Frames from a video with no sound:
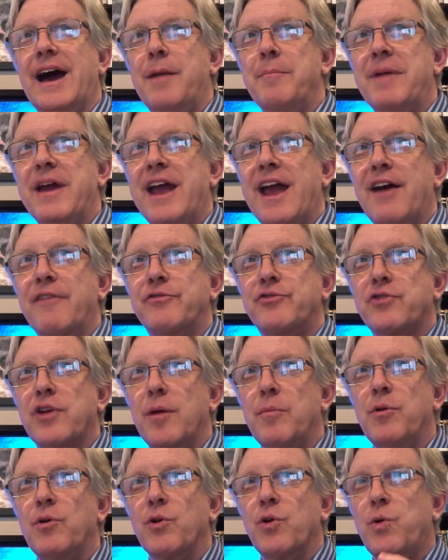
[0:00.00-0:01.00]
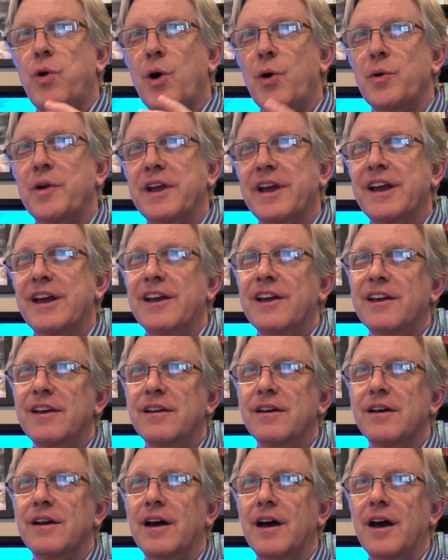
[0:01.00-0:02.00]
may have trouble quoting
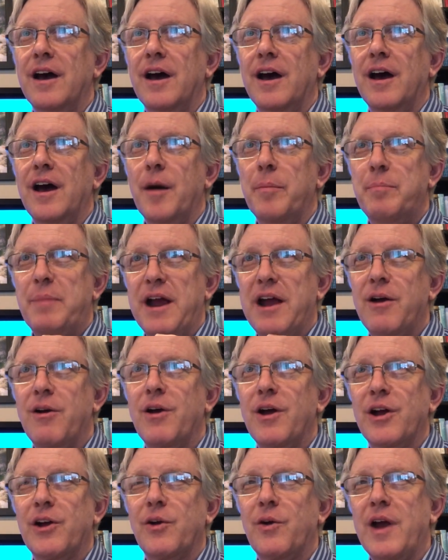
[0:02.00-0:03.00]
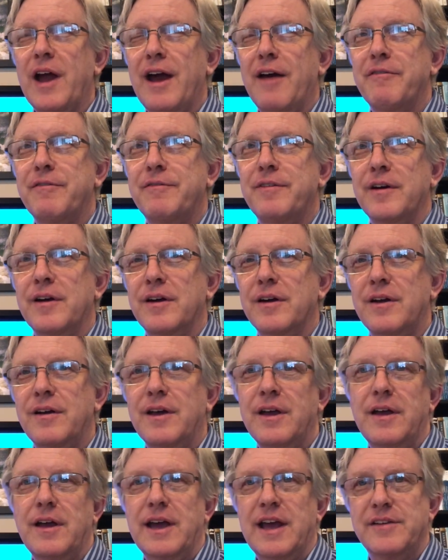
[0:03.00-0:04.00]
a paragraph
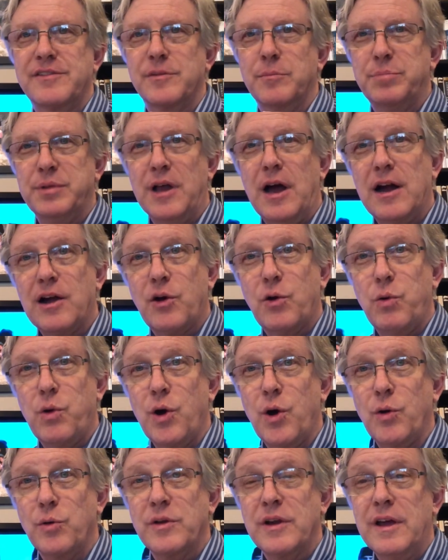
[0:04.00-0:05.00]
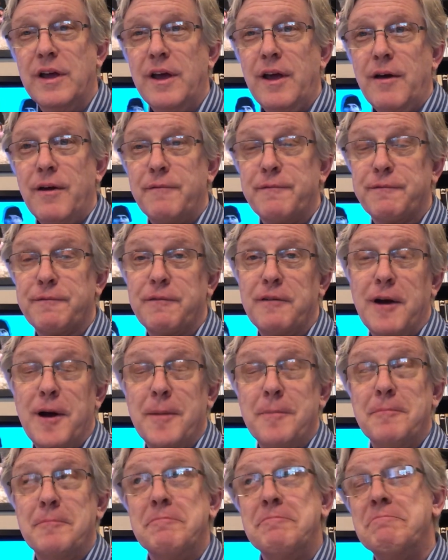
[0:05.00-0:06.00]
as a block quote
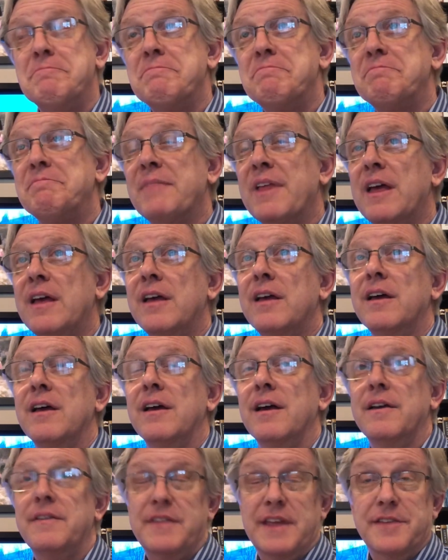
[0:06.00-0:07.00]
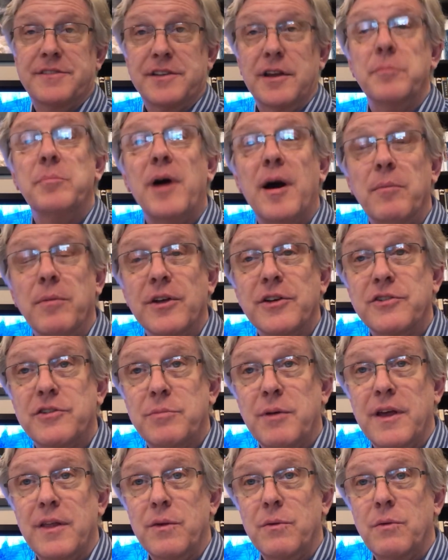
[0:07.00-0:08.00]
from that's unpublished,
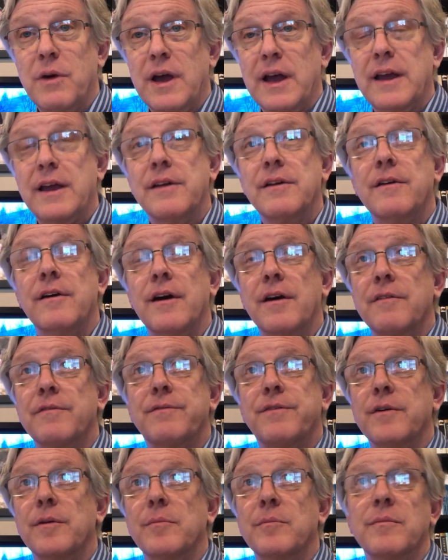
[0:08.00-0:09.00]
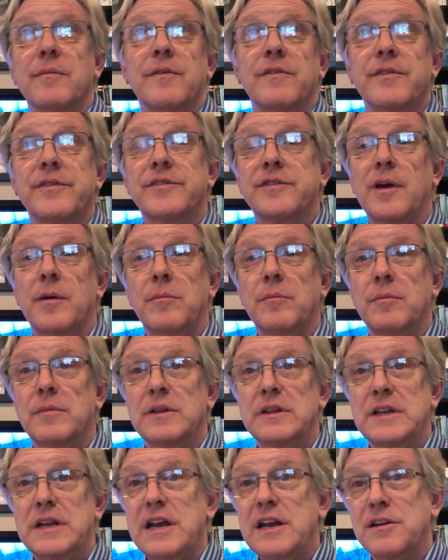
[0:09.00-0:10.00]
by the way, from some
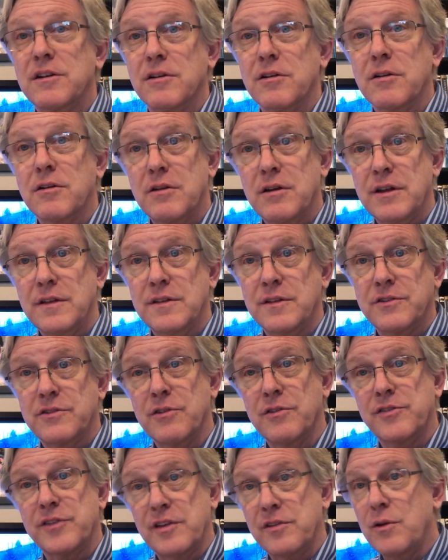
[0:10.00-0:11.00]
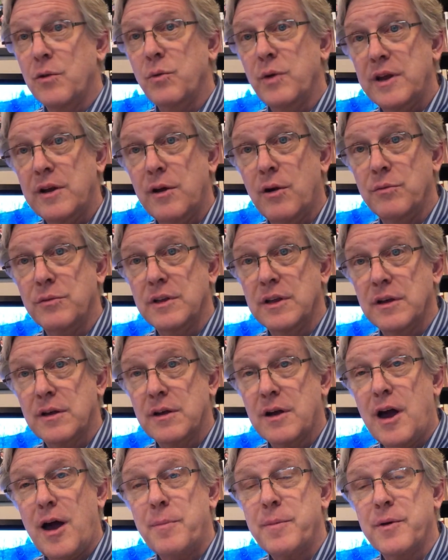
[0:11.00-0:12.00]
leader, and the church says, oh, we own the
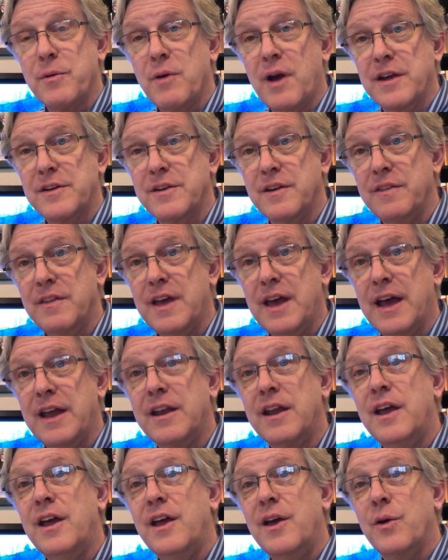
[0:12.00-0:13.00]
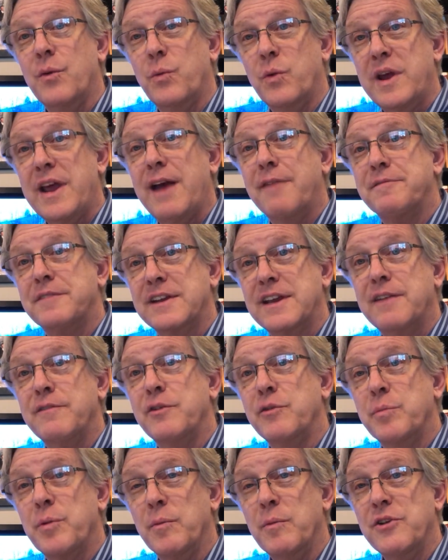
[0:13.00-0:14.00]
copyright to that. We have to give
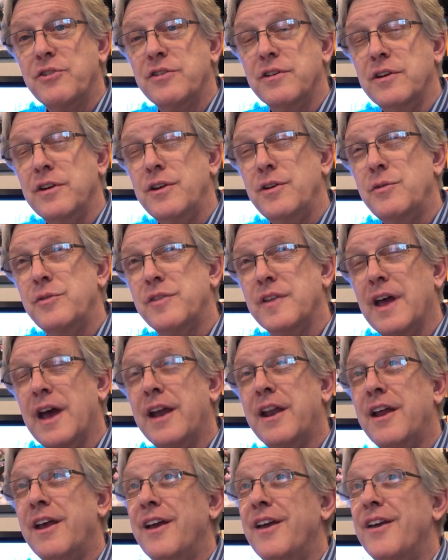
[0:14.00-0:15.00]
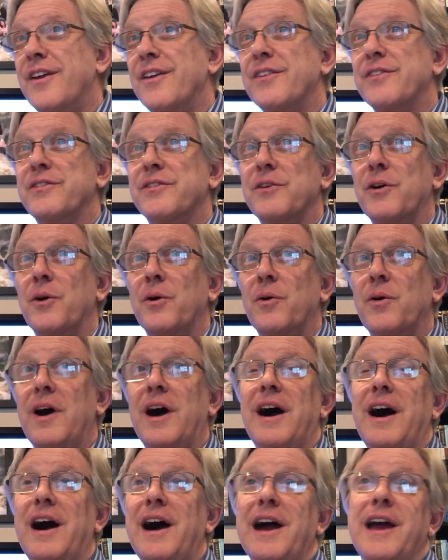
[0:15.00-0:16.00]
you permission to use that. So
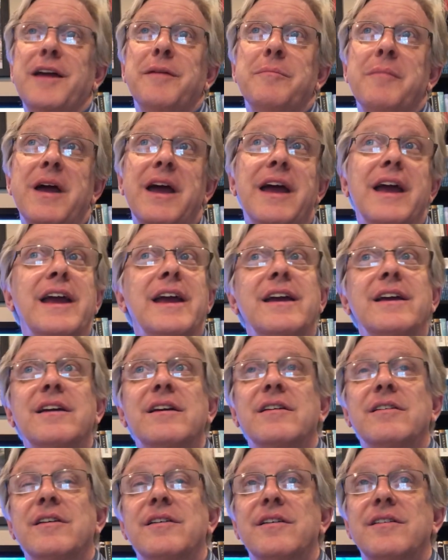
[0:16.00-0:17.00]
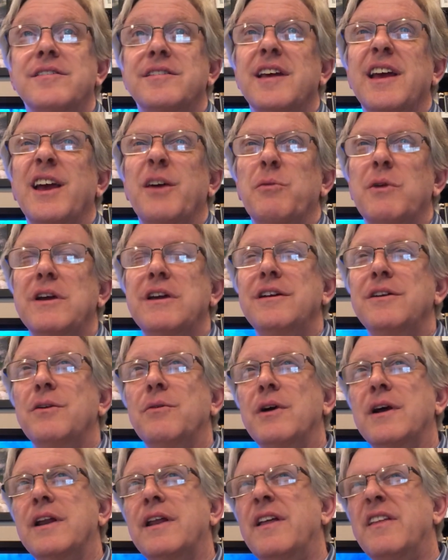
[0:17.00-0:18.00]
I may say, well, you know
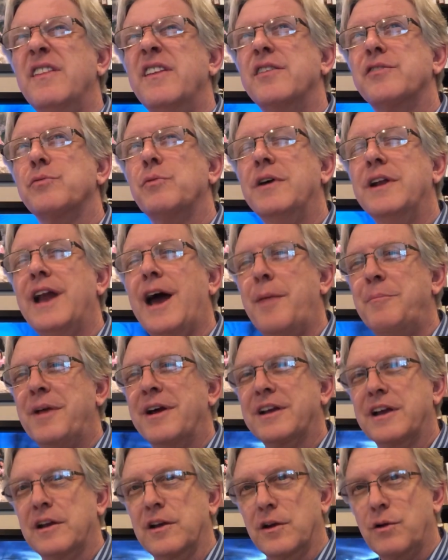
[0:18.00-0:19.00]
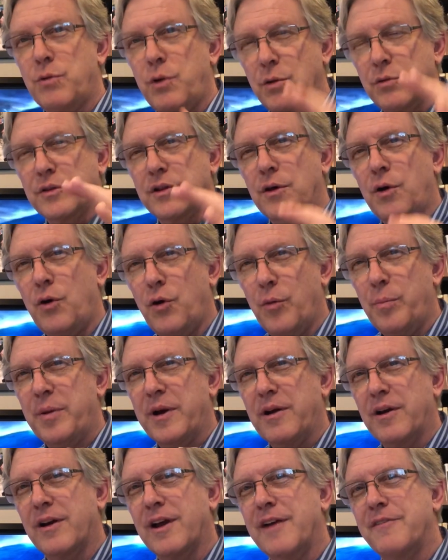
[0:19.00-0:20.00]
what, this one, I'm not going to quote the whole
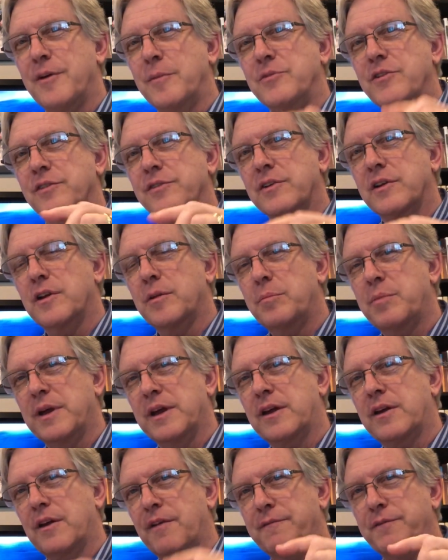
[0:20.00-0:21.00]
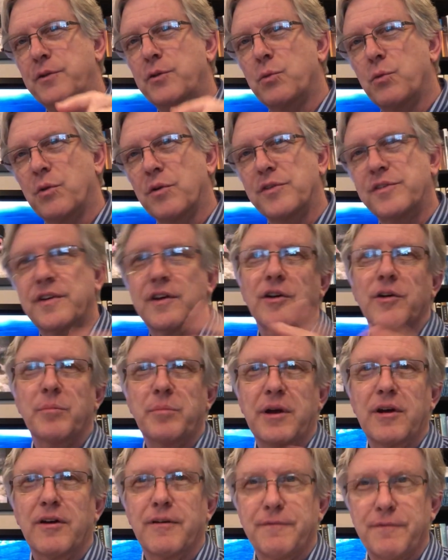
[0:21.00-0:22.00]
paragraph. I'm just going to pick a few words here and
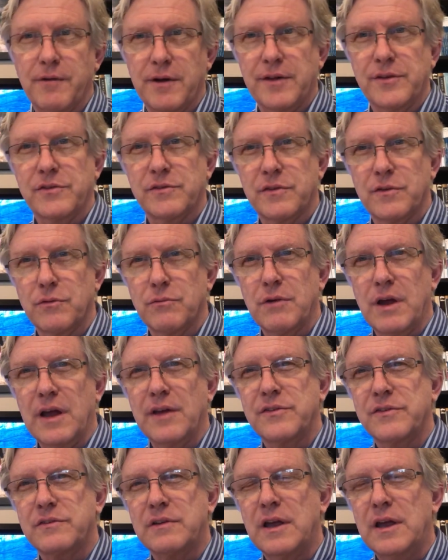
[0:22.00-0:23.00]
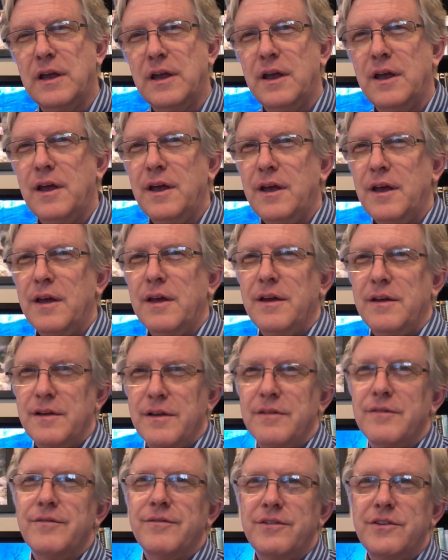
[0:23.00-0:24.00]
paraphrase the rest.
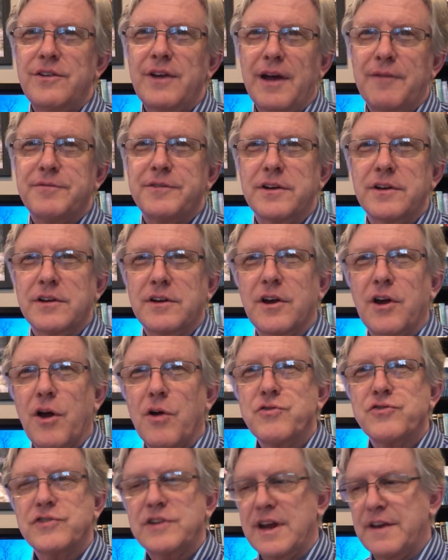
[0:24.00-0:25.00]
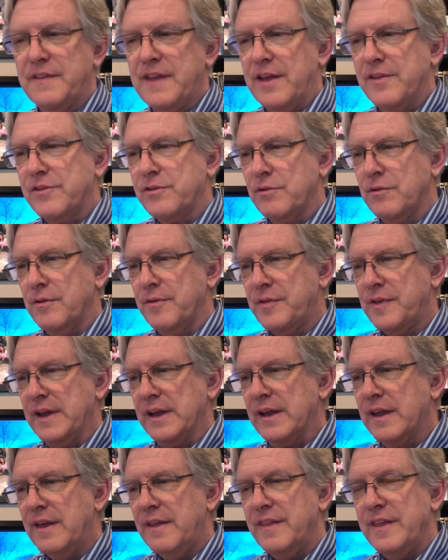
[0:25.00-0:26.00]
You have to negotiate that sort of
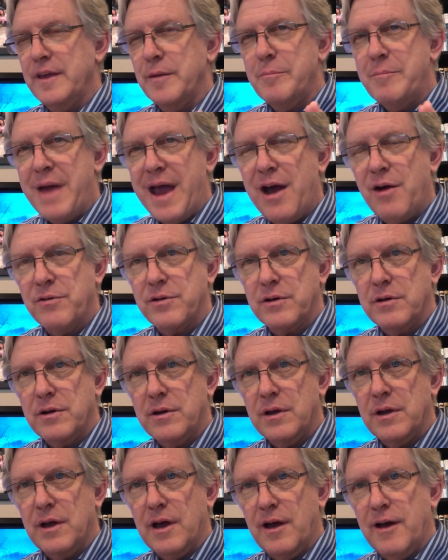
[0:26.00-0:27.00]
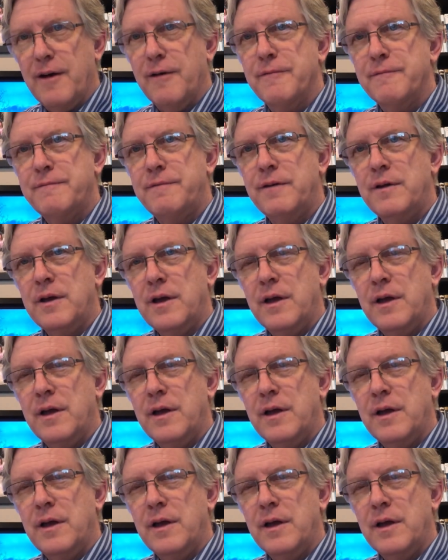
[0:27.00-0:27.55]
thing. The amount of